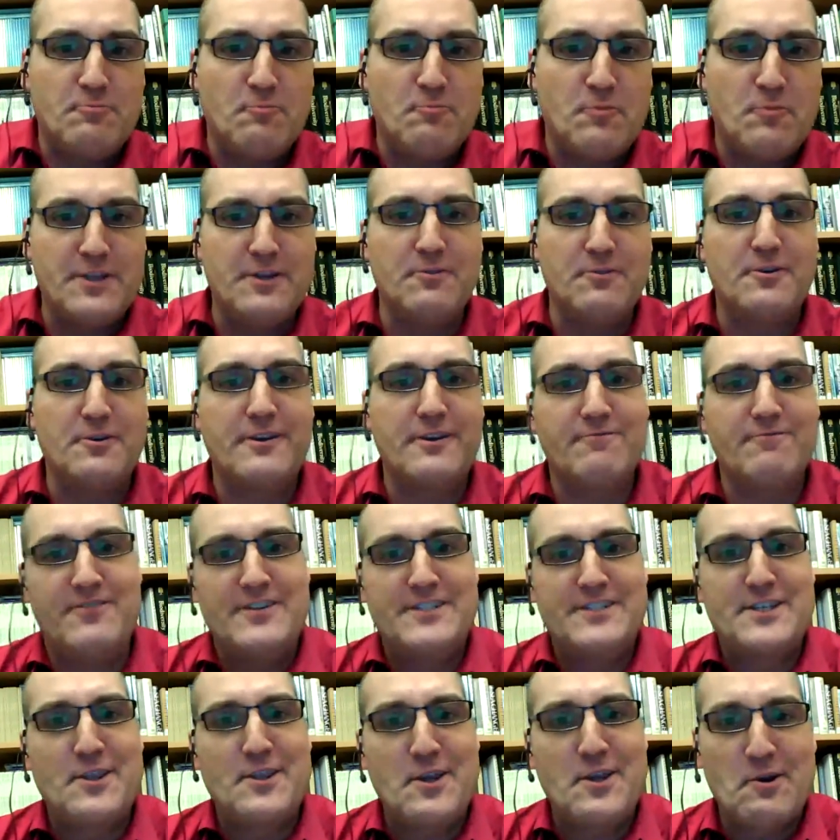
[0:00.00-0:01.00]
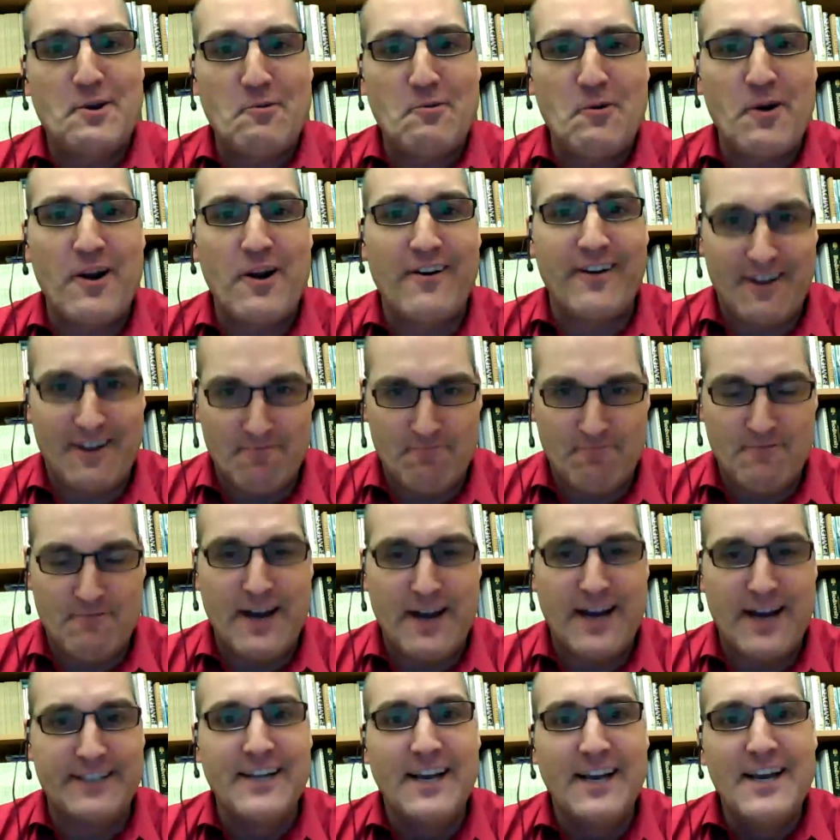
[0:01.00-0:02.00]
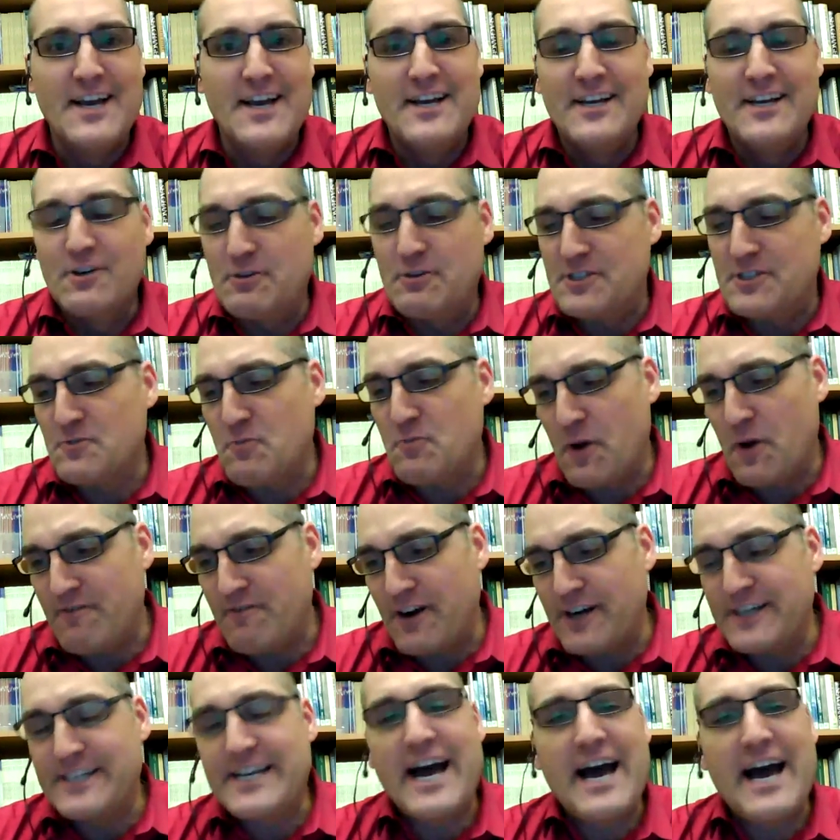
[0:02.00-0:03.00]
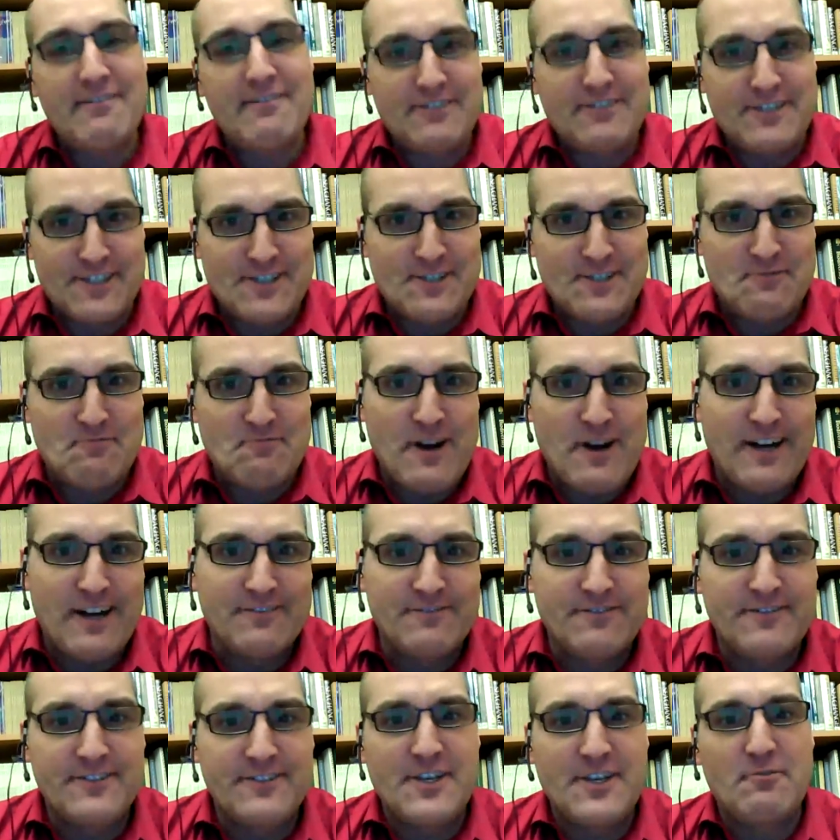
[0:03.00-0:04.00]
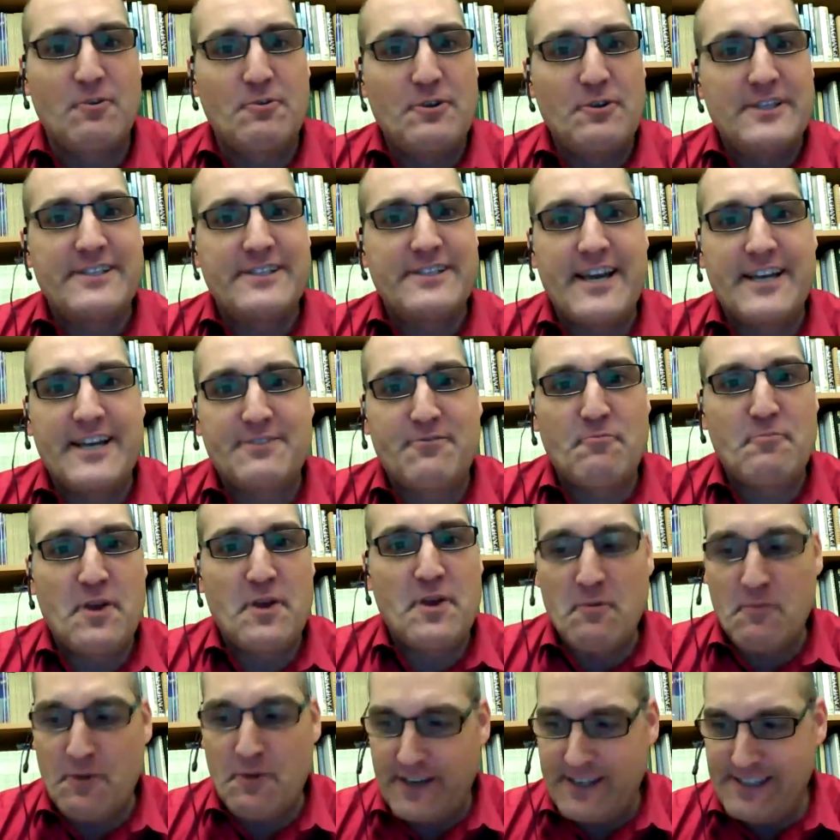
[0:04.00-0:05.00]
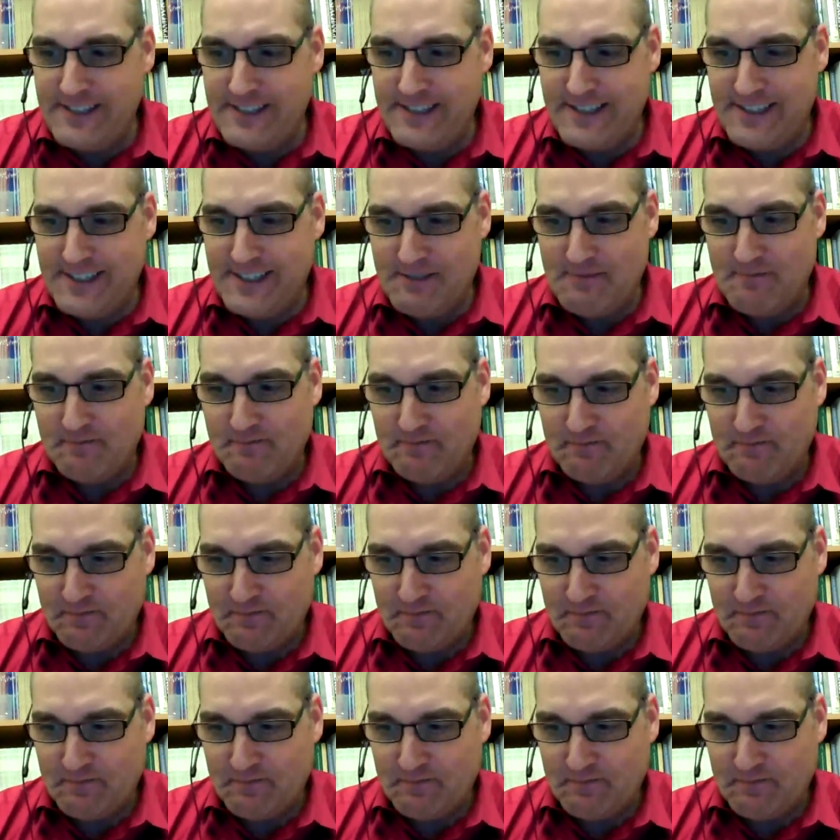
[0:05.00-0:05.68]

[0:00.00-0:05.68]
when you visit the aquarium. Uh, Chris is one of our divers as well. So, Chris, thanks for being with us. My